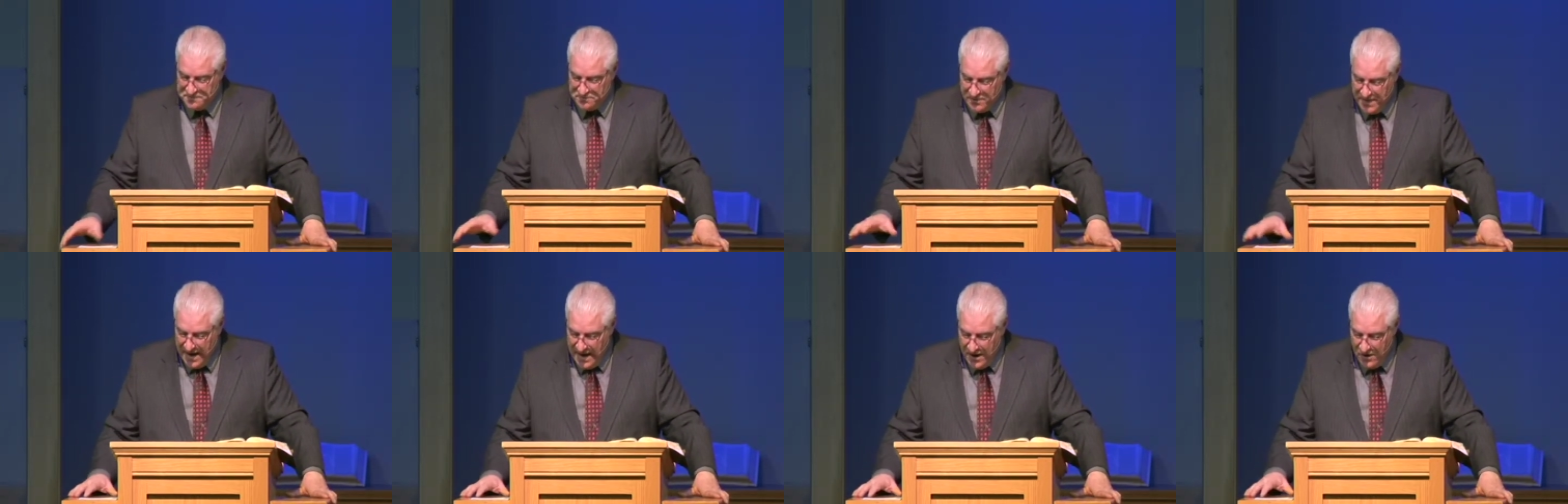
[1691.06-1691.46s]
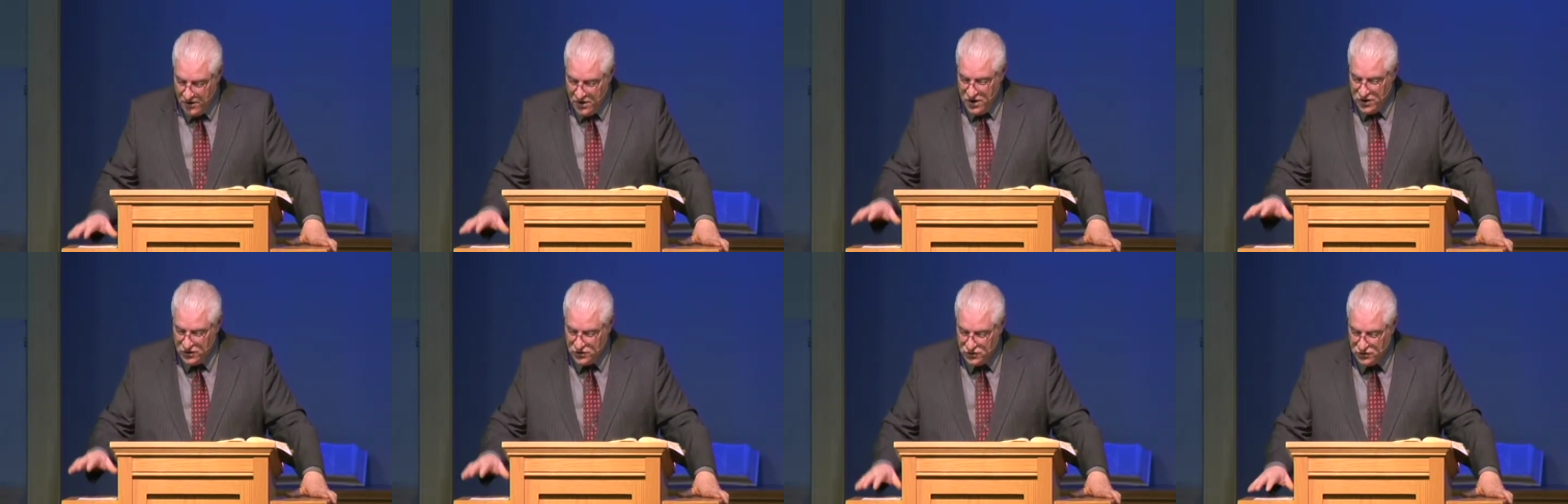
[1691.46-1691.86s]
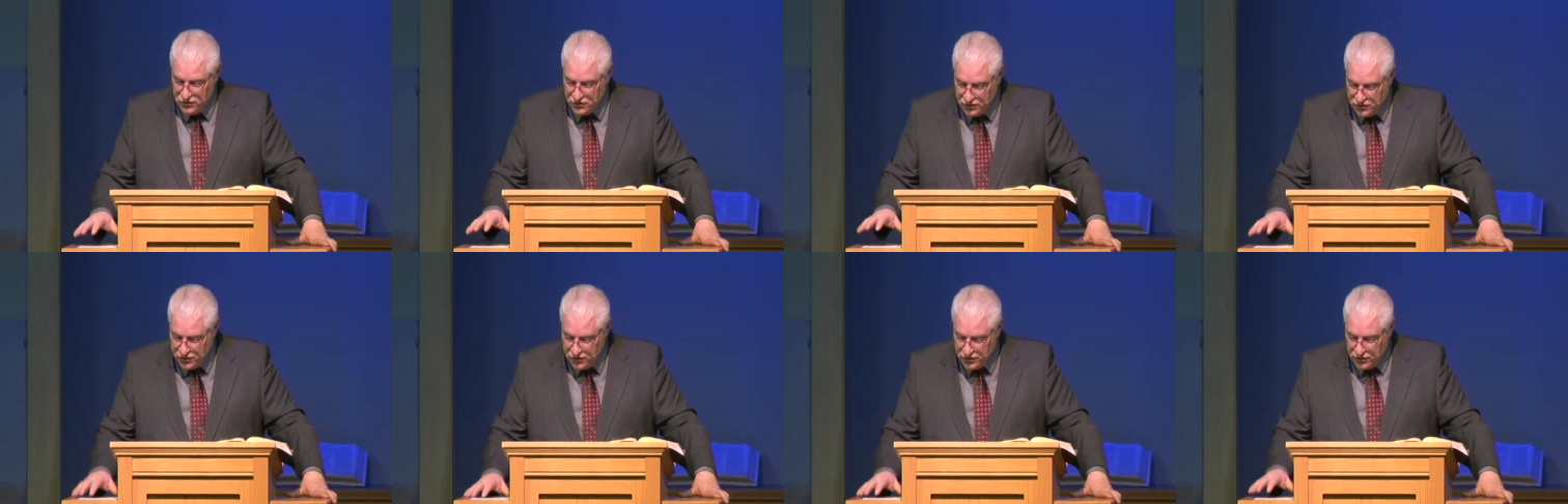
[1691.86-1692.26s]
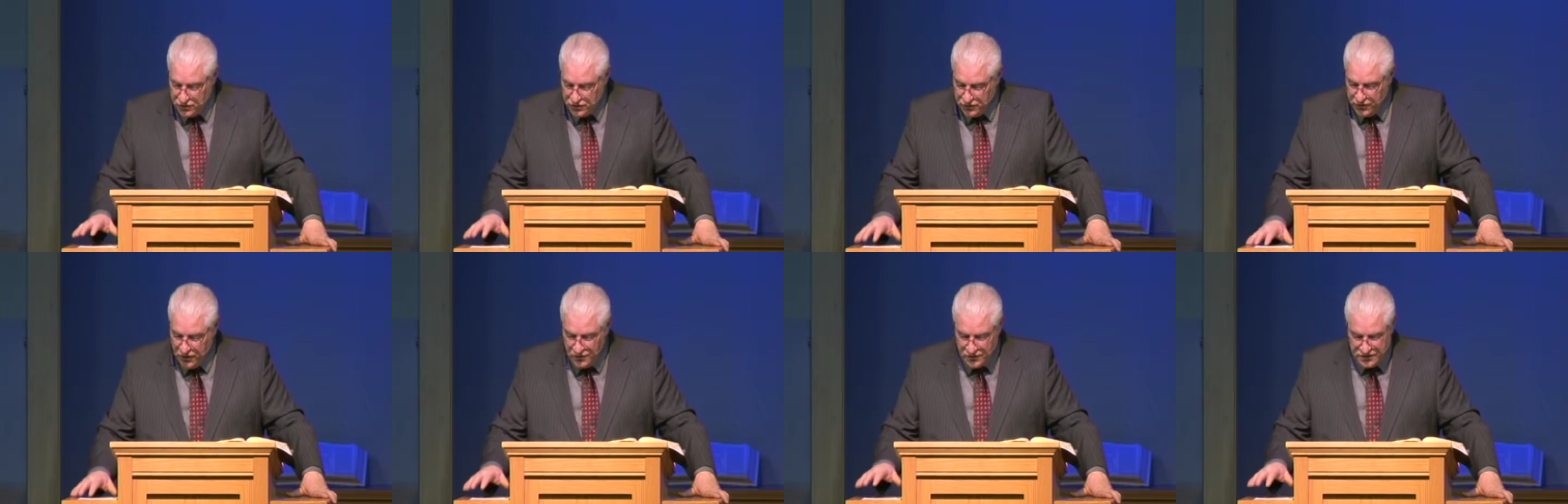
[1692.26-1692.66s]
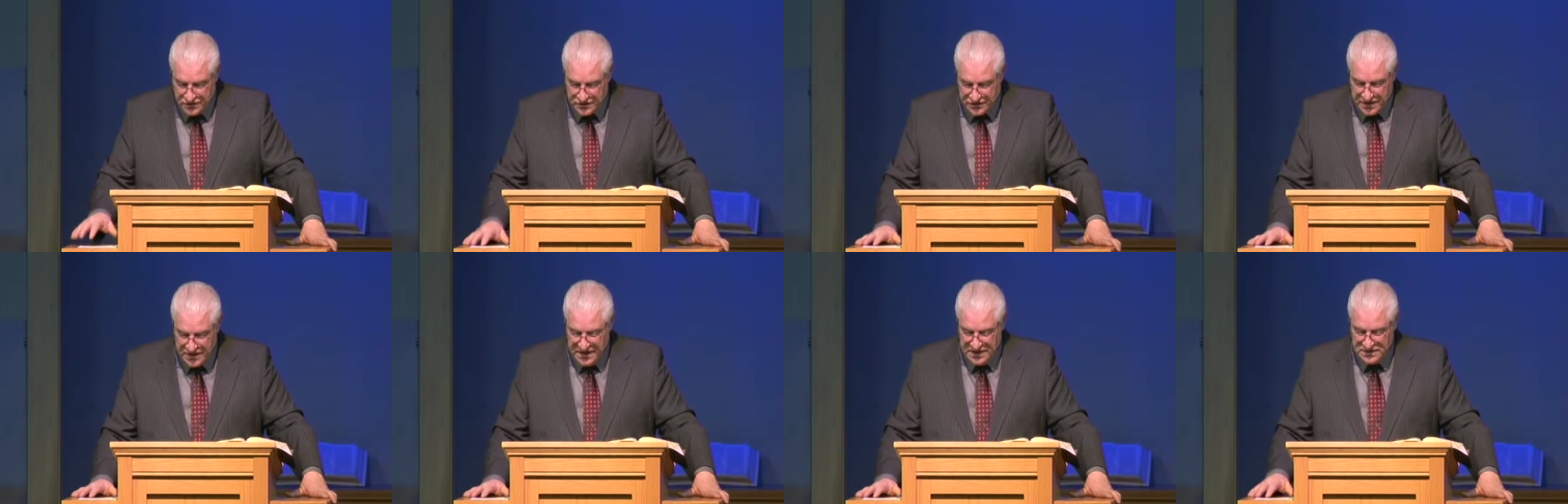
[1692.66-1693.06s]
Now you do those
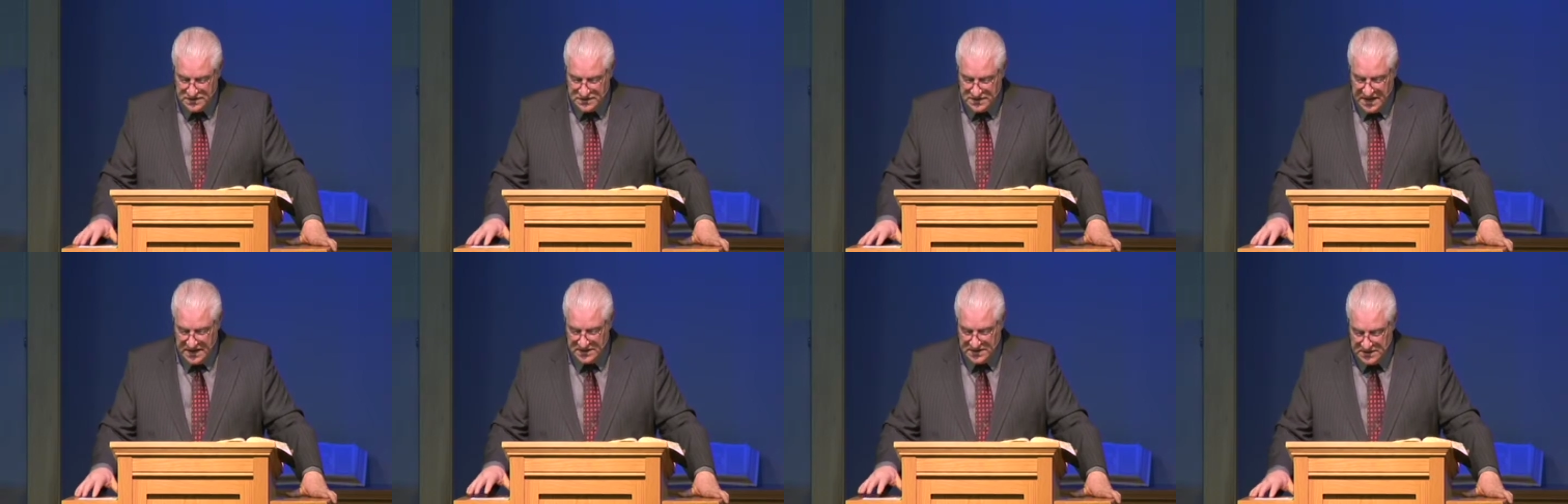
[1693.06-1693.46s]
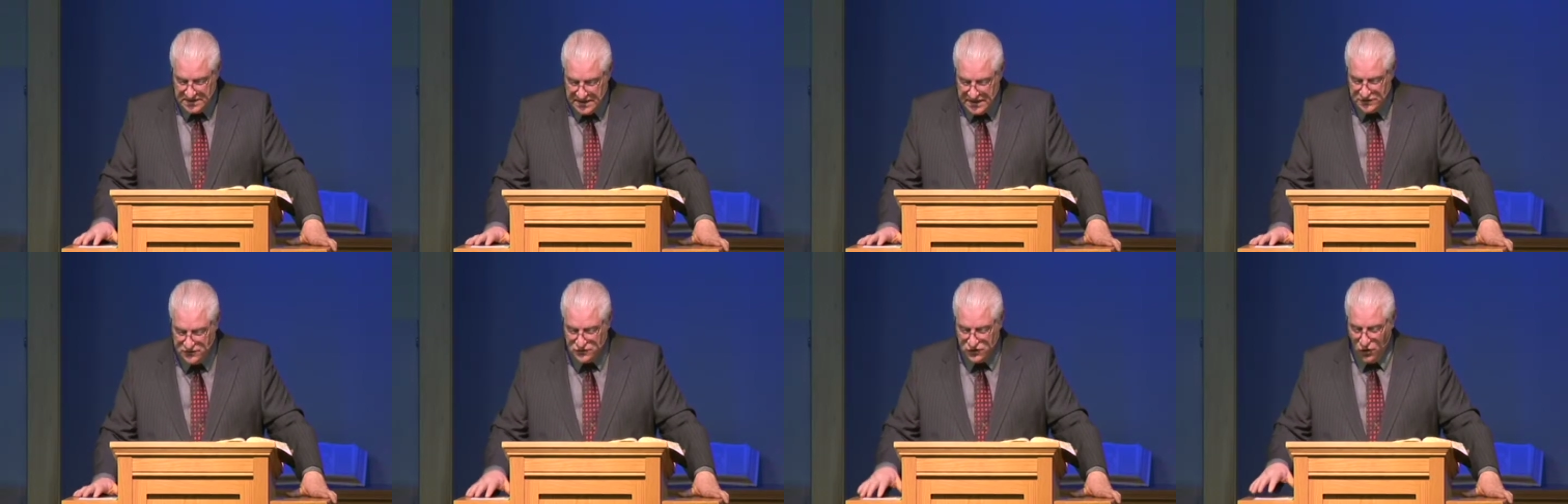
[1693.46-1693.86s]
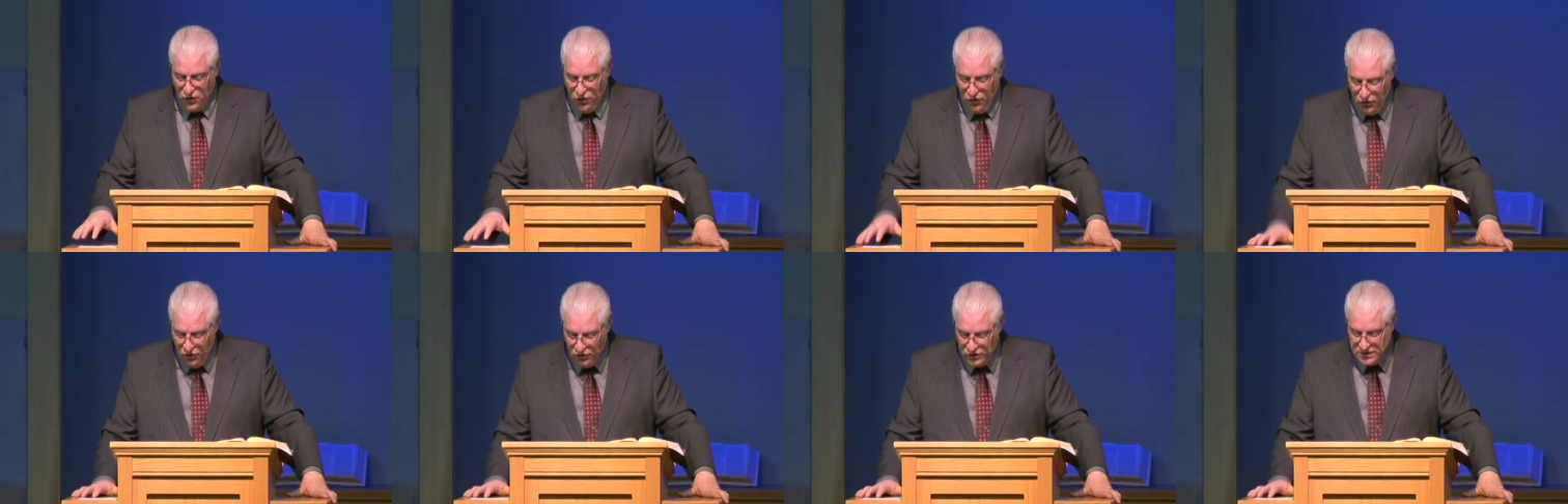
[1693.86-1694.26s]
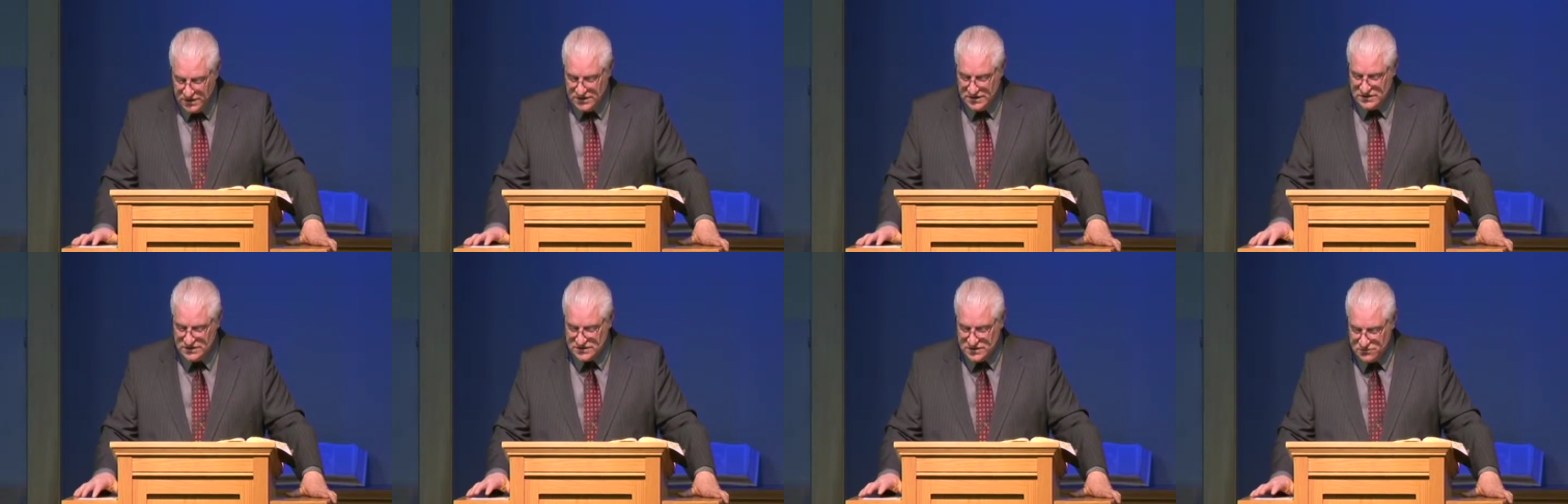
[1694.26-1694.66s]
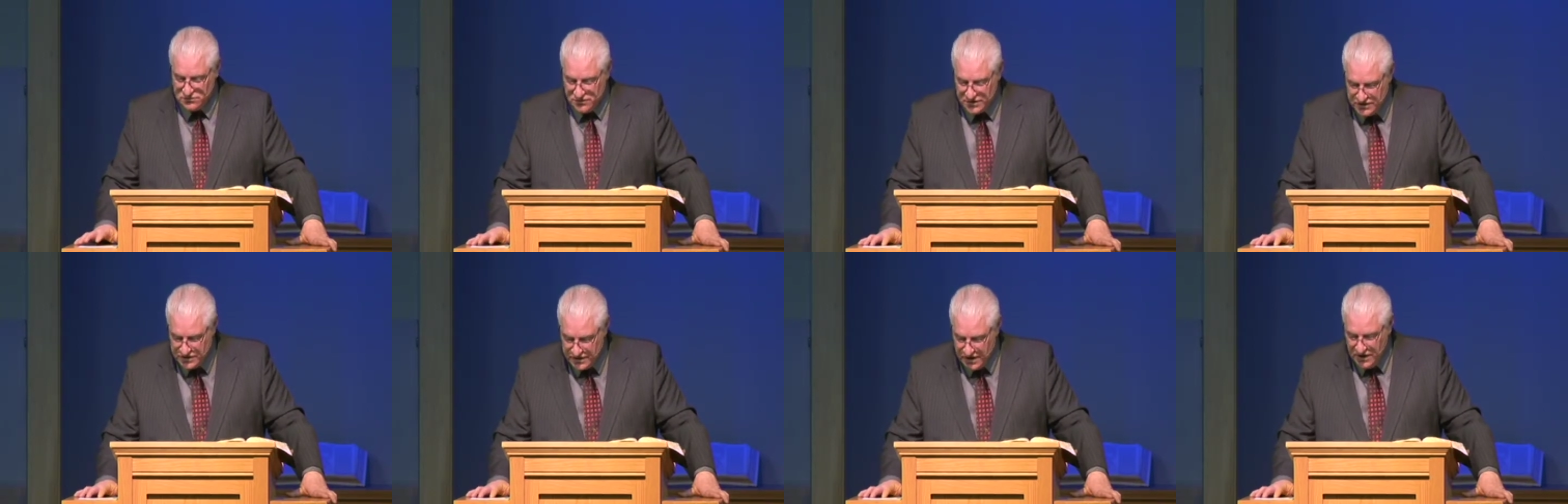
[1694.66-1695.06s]
things that lead to holiness and
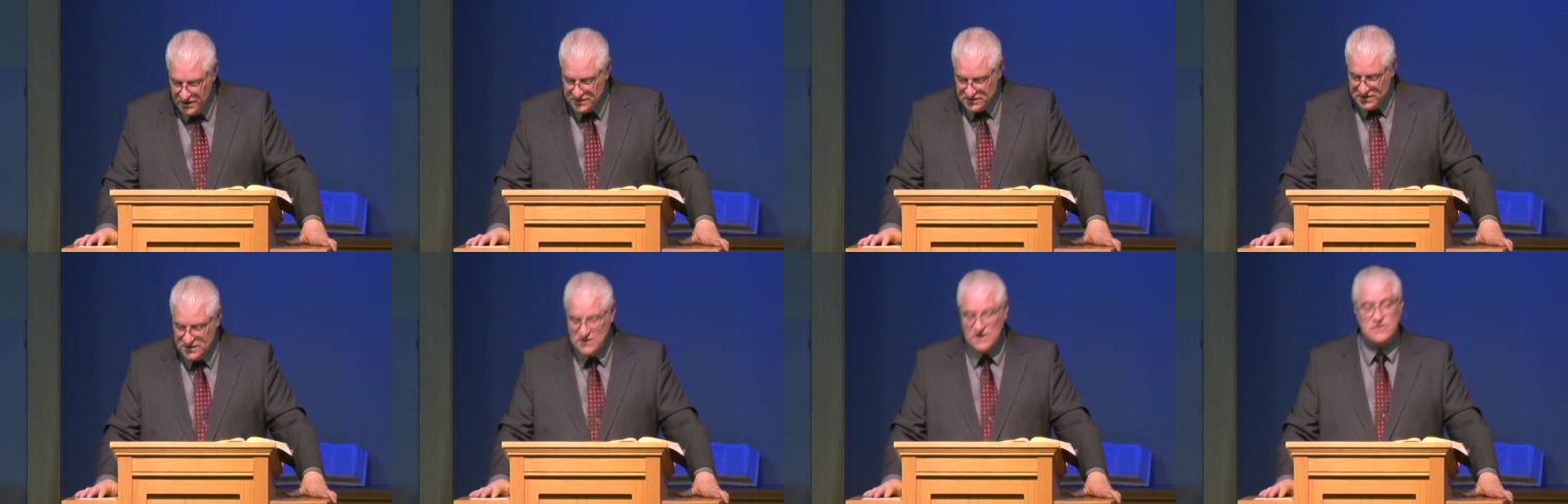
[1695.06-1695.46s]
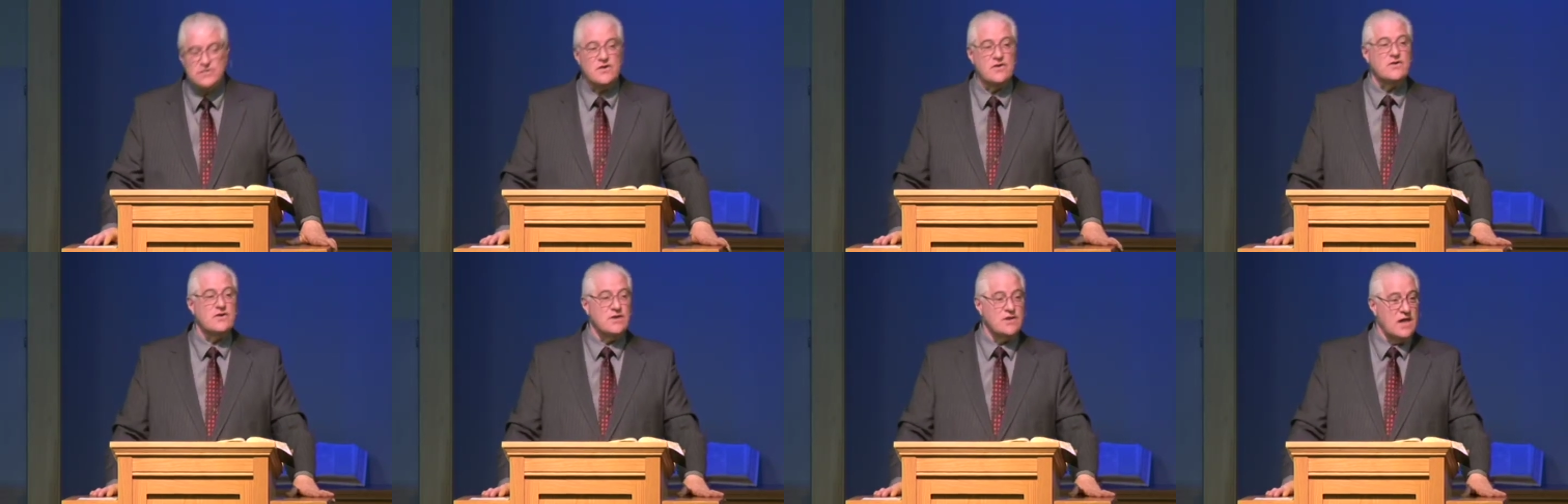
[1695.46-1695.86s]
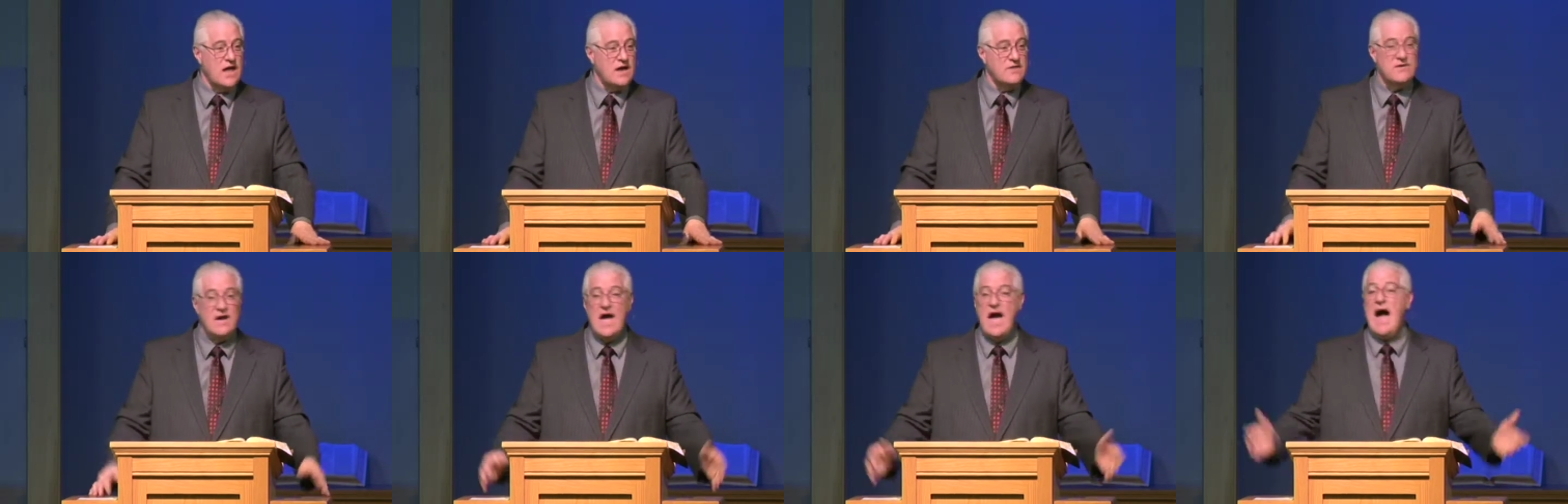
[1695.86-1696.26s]
result in eternal life.